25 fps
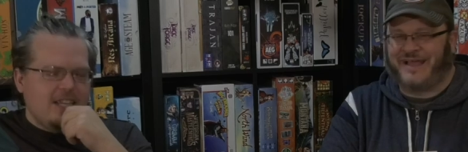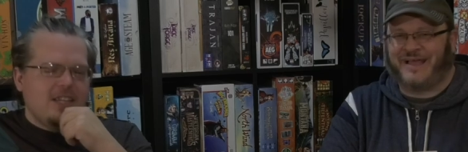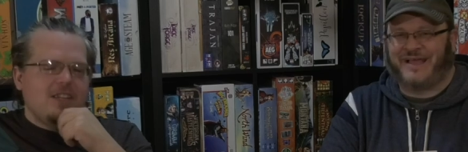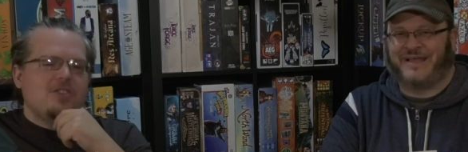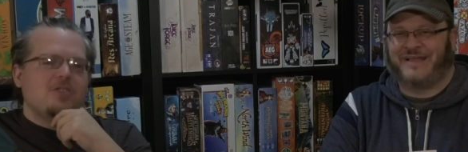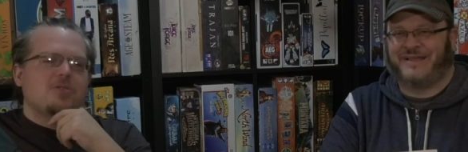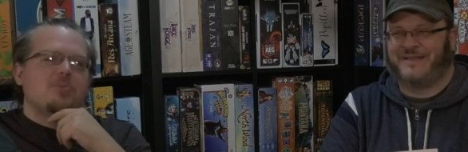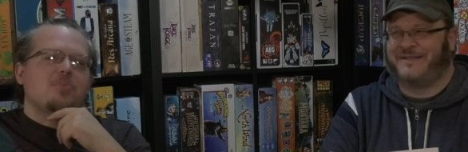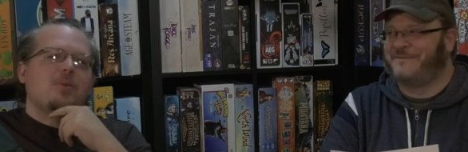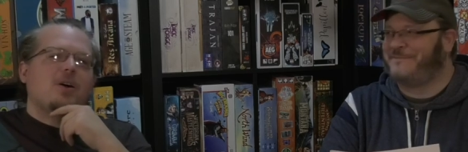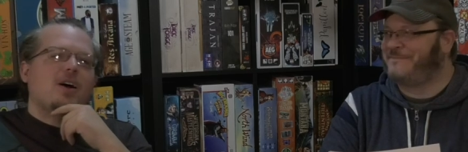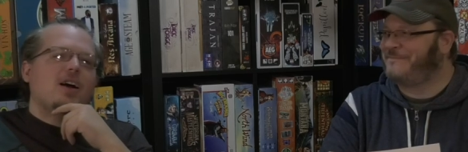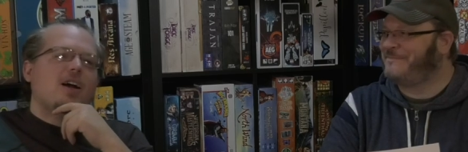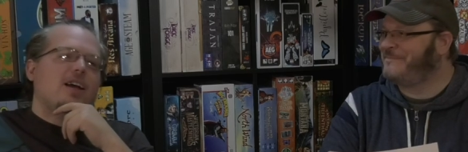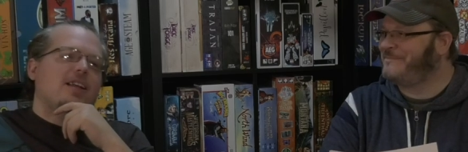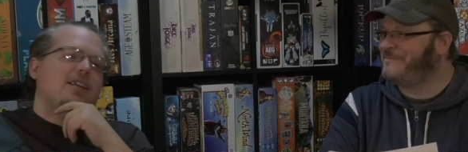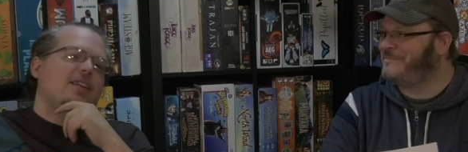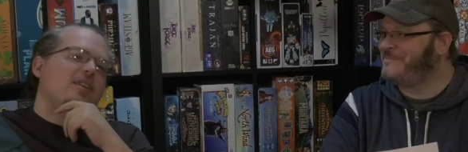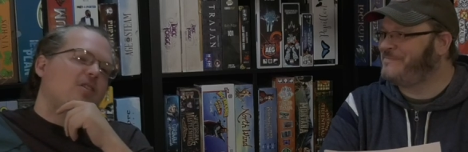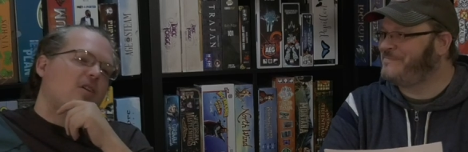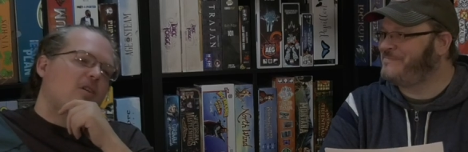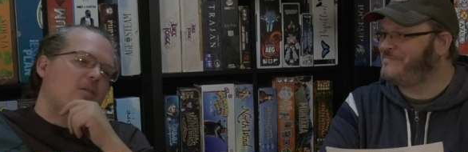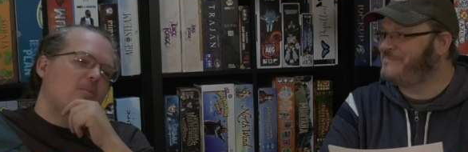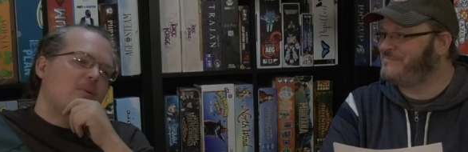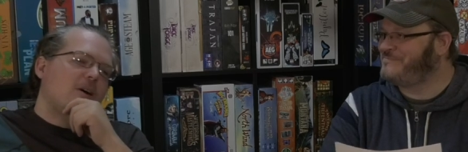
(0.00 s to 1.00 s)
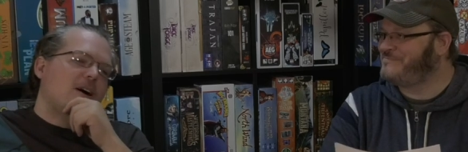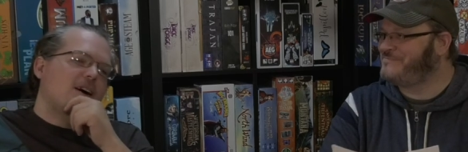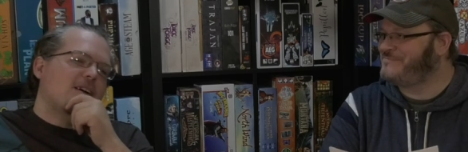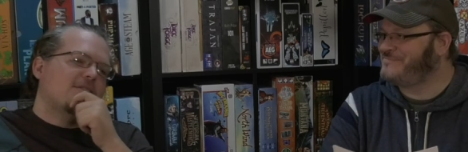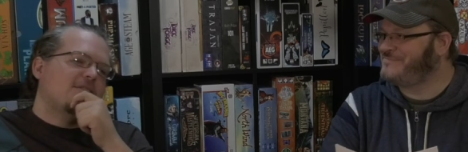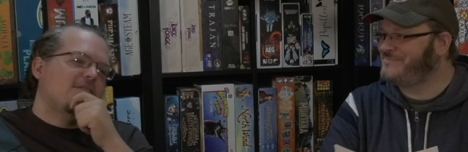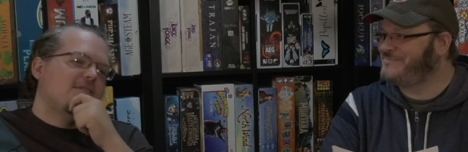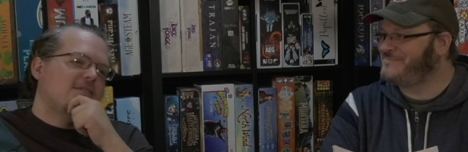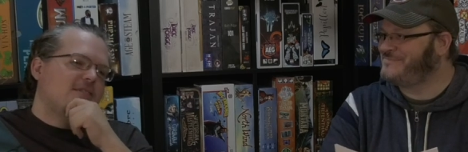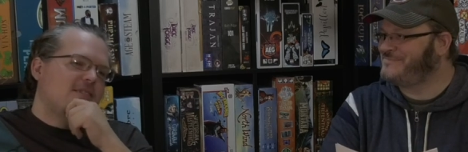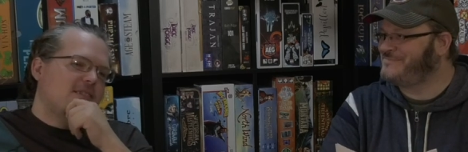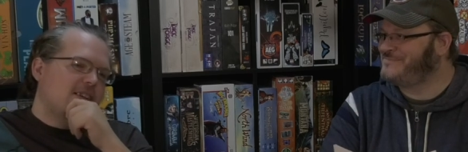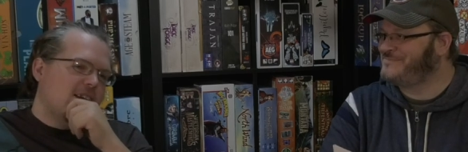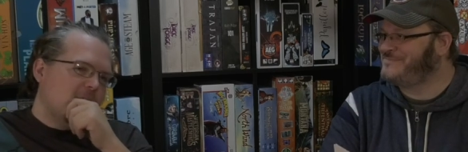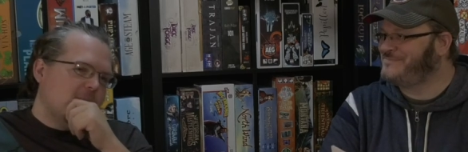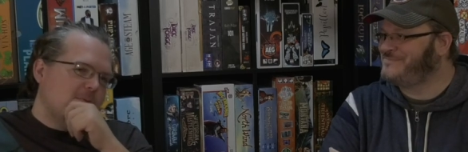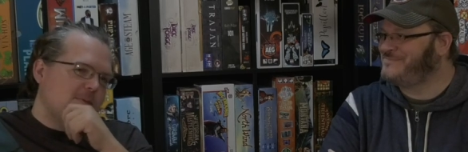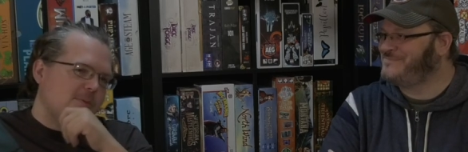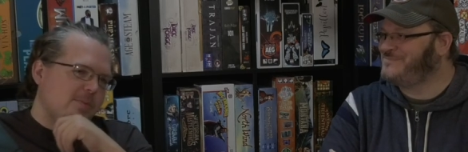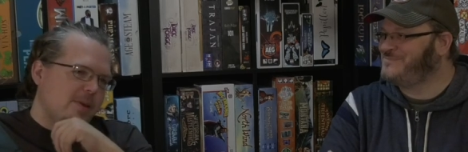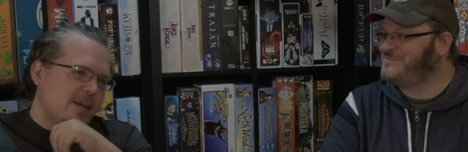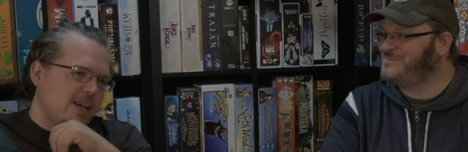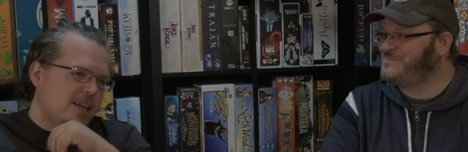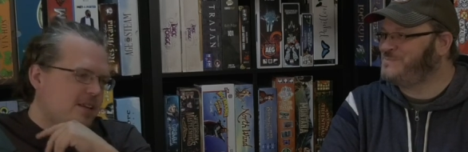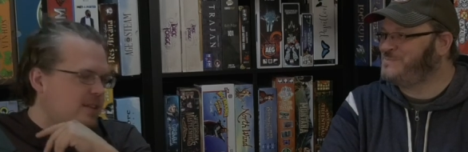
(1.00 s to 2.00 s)
Speaker 1: need uh, your bo- I need all boxes to now be
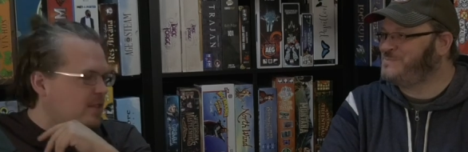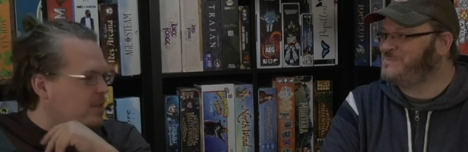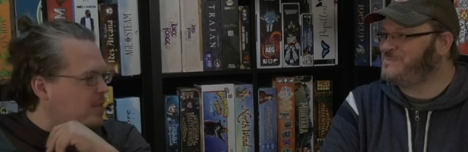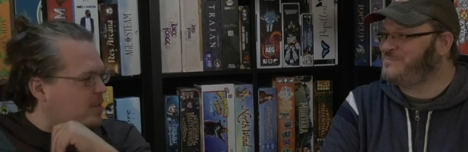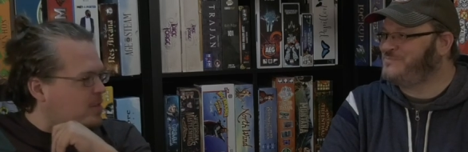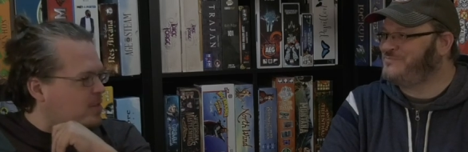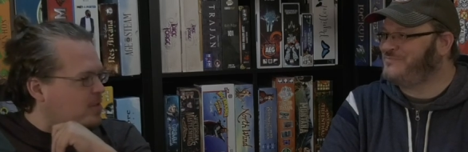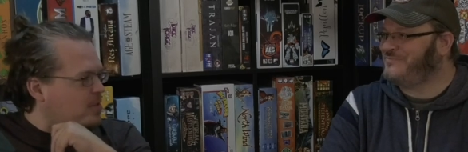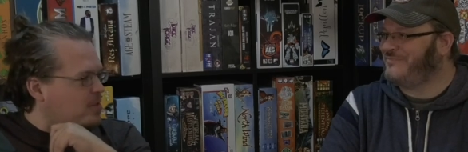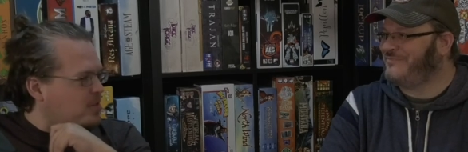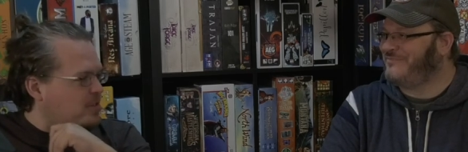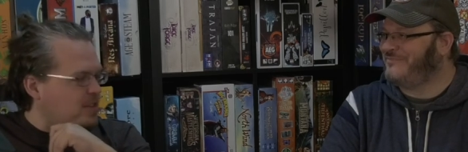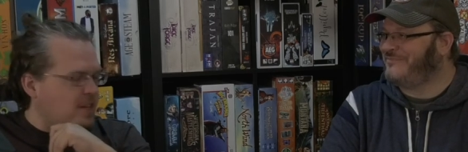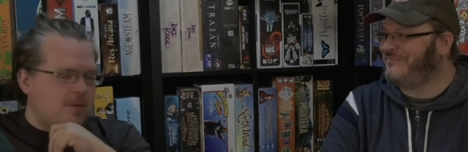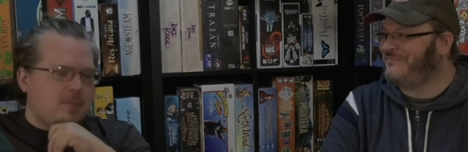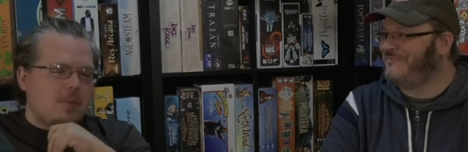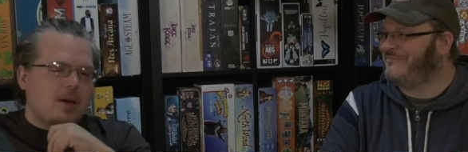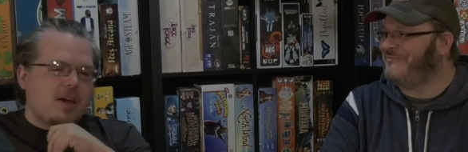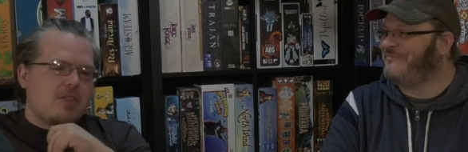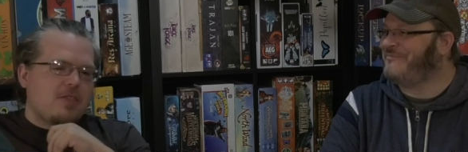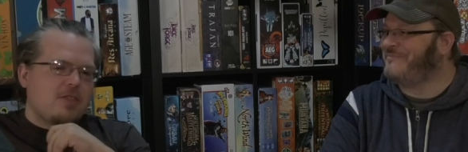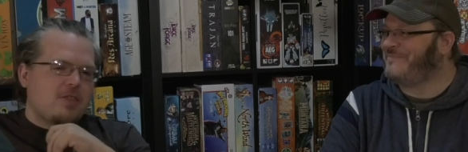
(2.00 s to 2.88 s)
made in thirteen by